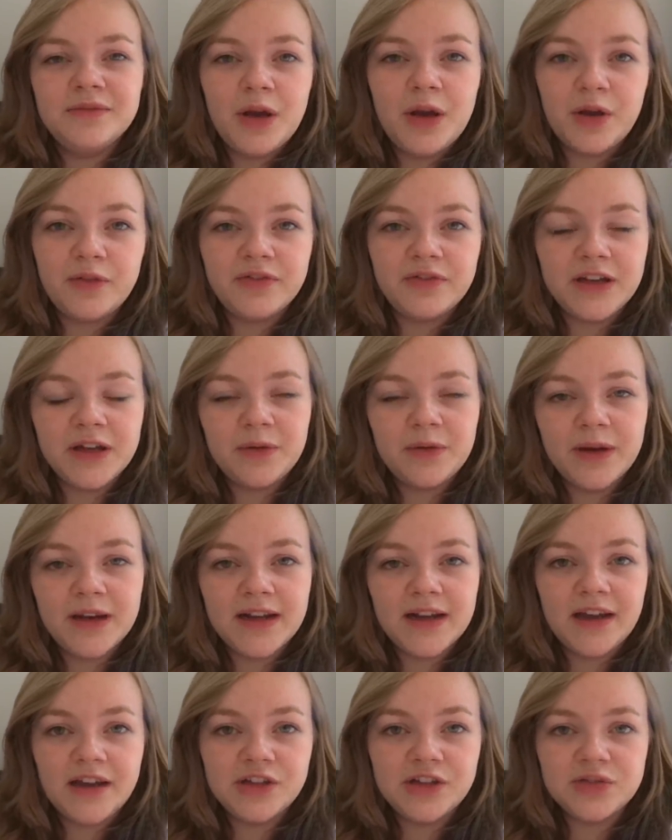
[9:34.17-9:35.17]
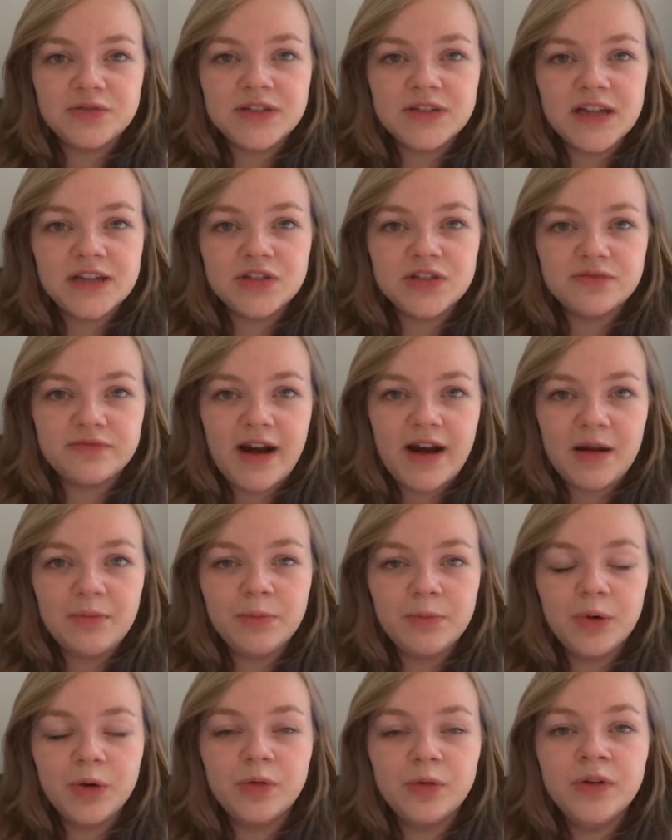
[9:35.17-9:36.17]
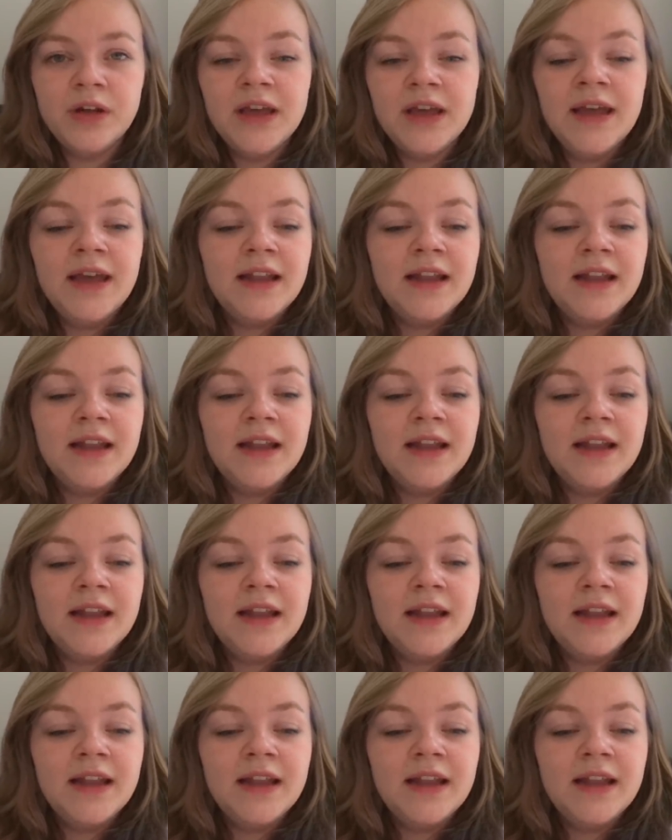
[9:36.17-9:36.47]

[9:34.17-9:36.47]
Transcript: Hopefully quickly, I do tend to ramble.